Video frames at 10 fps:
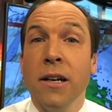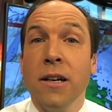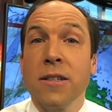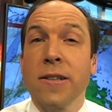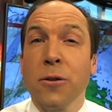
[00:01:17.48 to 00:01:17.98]

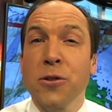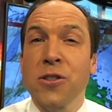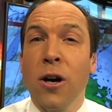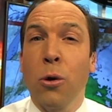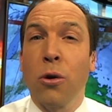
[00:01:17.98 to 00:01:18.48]
Still
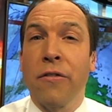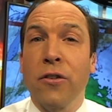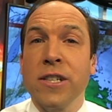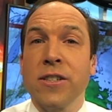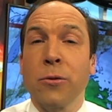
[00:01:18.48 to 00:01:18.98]
snow or
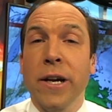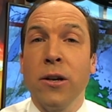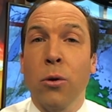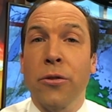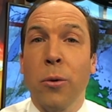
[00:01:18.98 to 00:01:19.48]
freezing rain
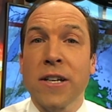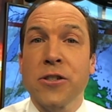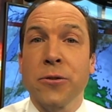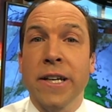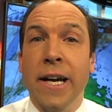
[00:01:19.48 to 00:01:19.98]

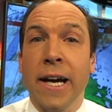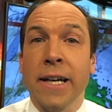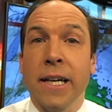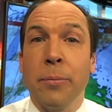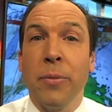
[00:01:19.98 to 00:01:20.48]
northwestern
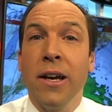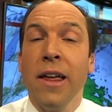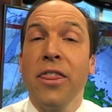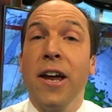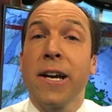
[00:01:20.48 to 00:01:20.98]
Connecticut.
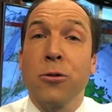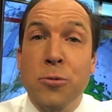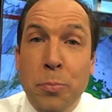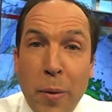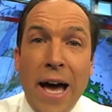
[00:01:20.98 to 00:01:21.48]
Then it goes
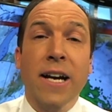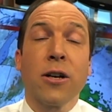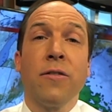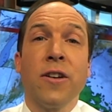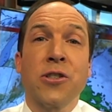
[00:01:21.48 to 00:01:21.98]
back
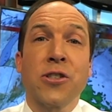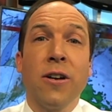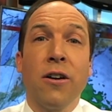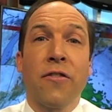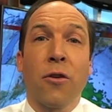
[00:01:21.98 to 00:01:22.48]
over to
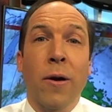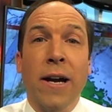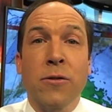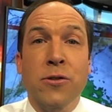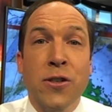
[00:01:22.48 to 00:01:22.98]
snow for
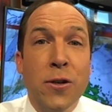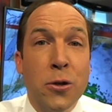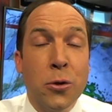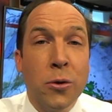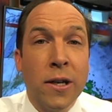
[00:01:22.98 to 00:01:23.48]
round
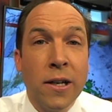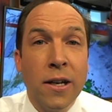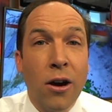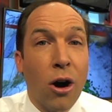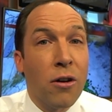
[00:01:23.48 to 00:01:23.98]
2.
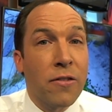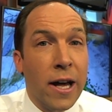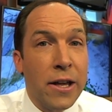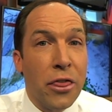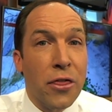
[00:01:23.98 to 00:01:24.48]

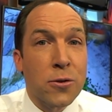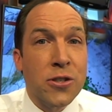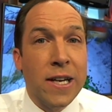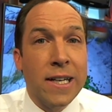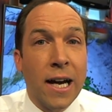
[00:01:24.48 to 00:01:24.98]
Overnight
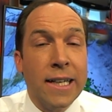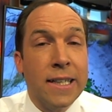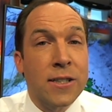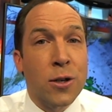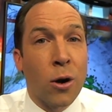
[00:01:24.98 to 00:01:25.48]
Thursday night,
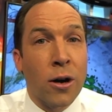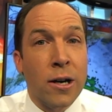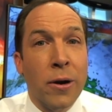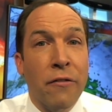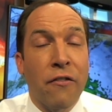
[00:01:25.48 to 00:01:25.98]
it's gone
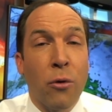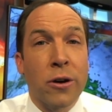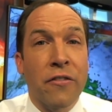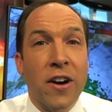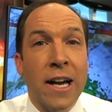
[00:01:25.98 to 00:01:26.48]
around 4 to
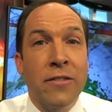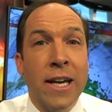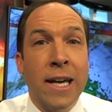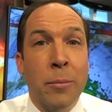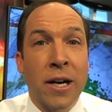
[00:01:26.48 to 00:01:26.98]
5
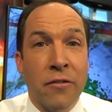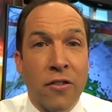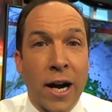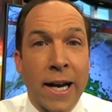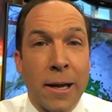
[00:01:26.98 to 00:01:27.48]
a.m. on
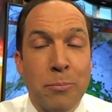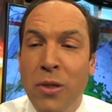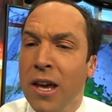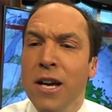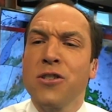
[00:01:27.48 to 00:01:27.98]
Friday.
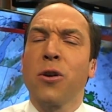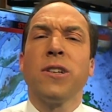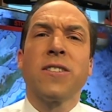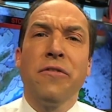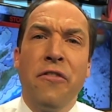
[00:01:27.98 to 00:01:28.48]
So
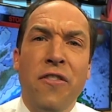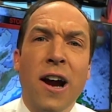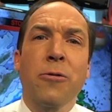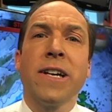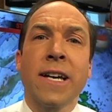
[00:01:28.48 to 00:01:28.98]
it's a
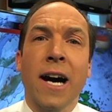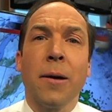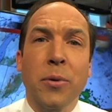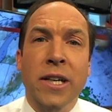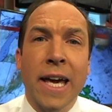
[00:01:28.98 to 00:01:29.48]
very
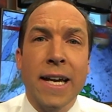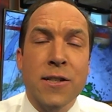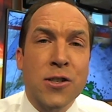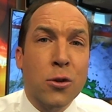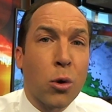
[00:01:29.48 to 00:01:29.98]
complicated
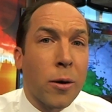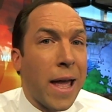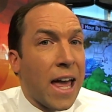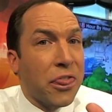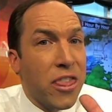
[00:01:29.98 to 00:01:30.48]
storm
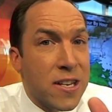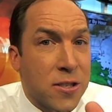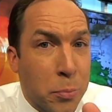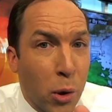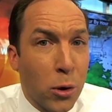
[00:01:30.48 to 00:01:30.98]
at this
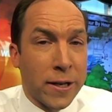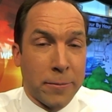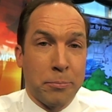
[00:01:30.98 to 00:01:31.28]
point.